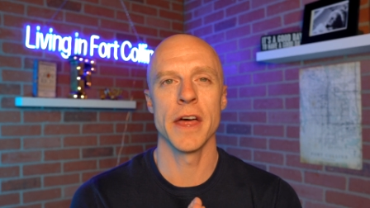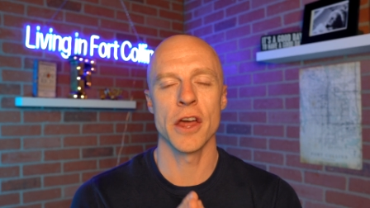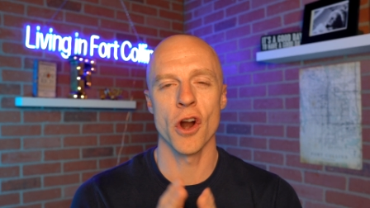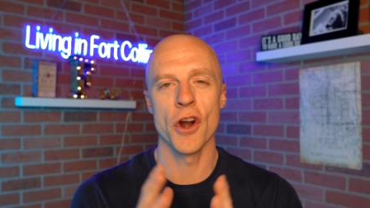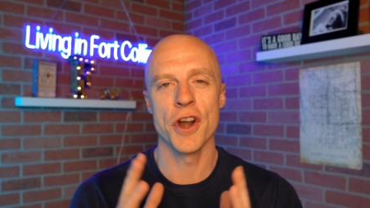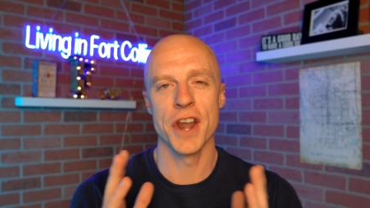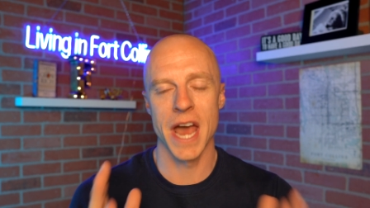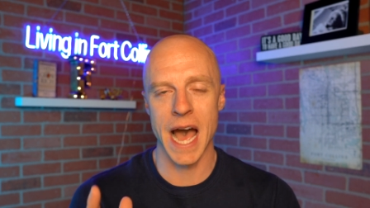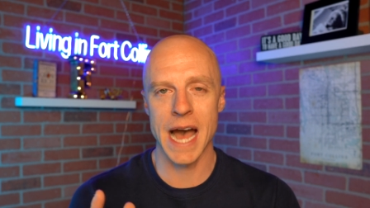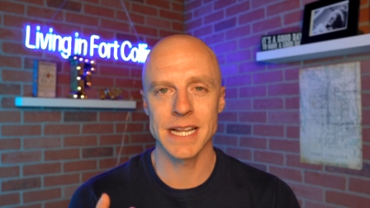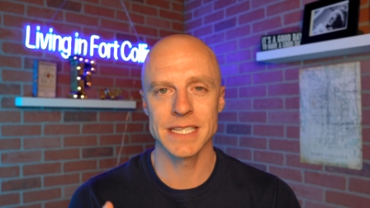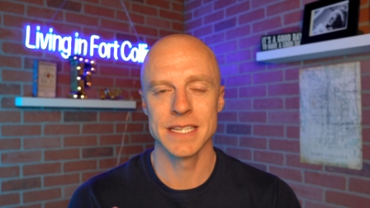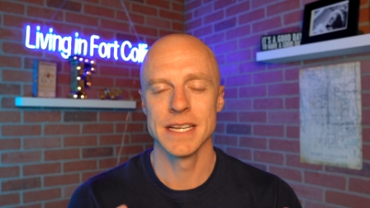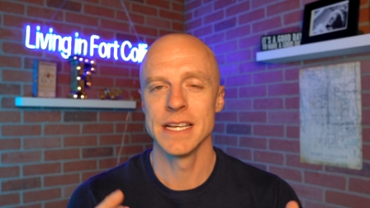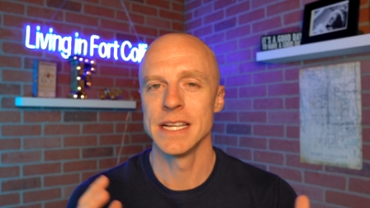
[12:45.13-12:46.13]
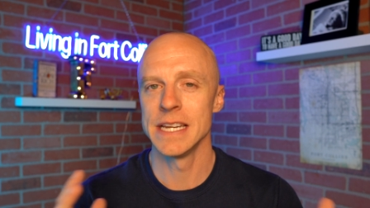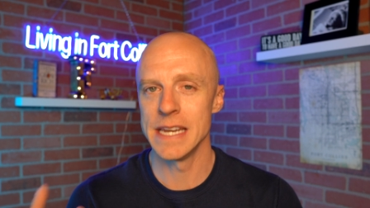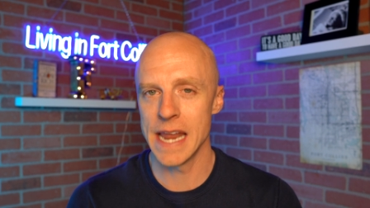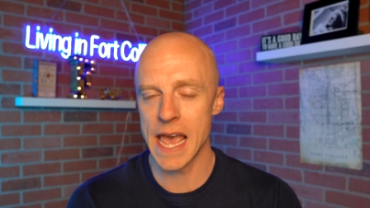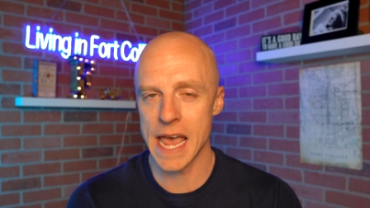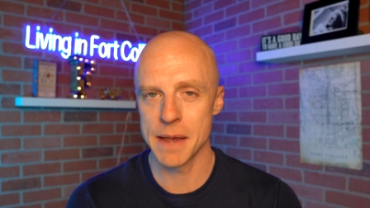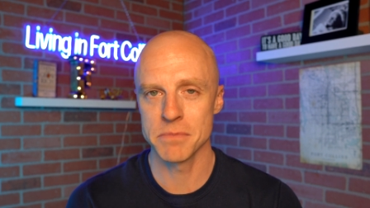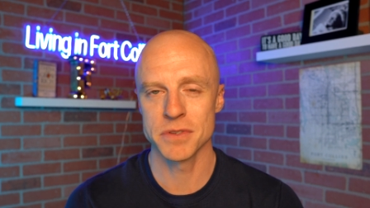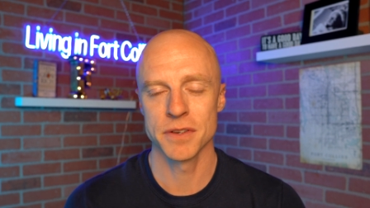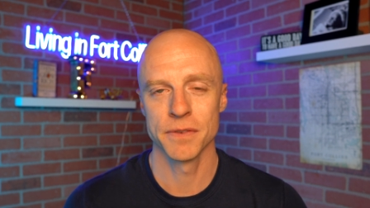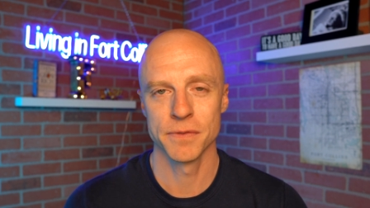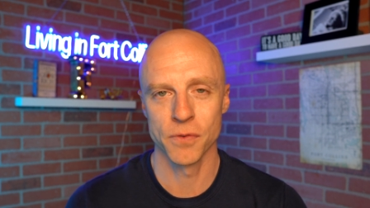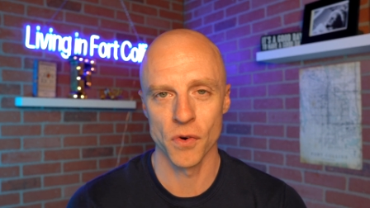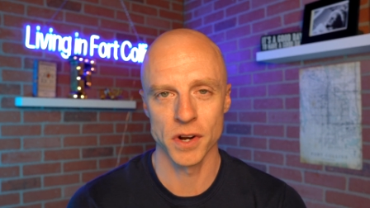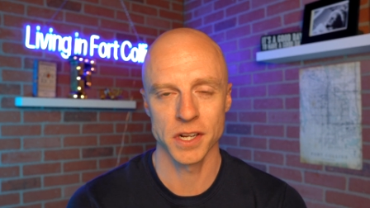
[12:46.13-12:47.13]
that are not named
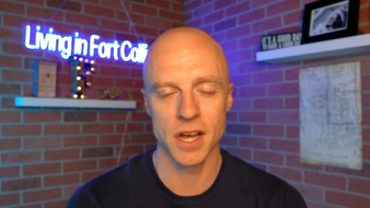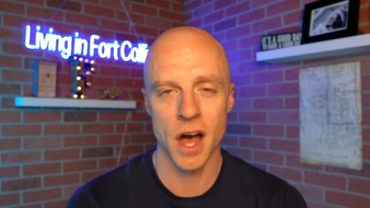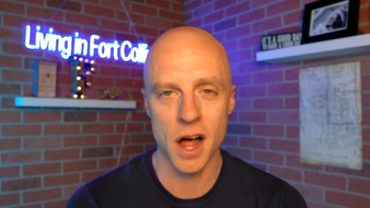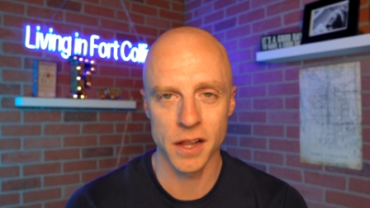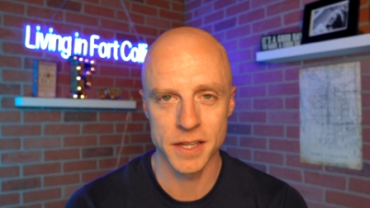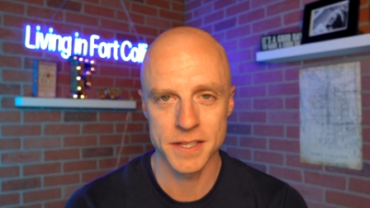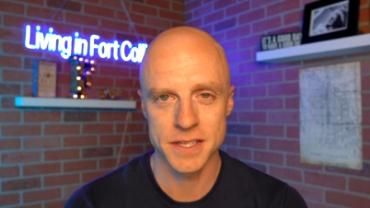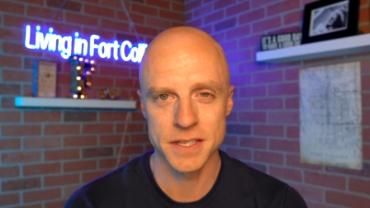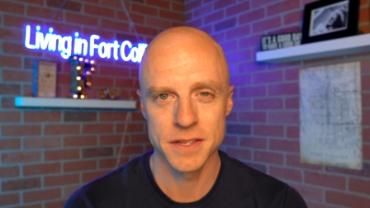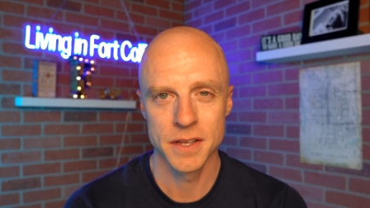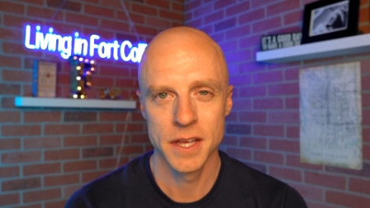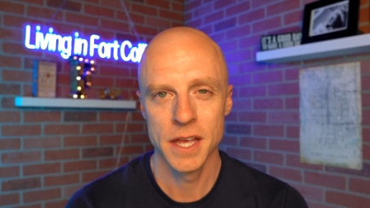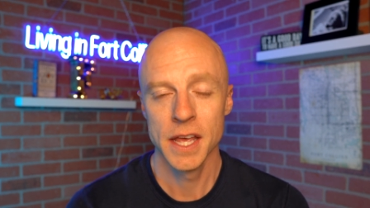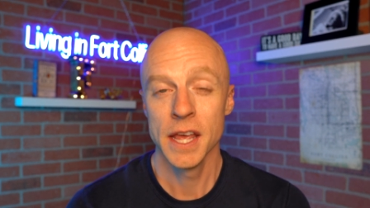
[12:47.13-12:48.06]
Fort Collins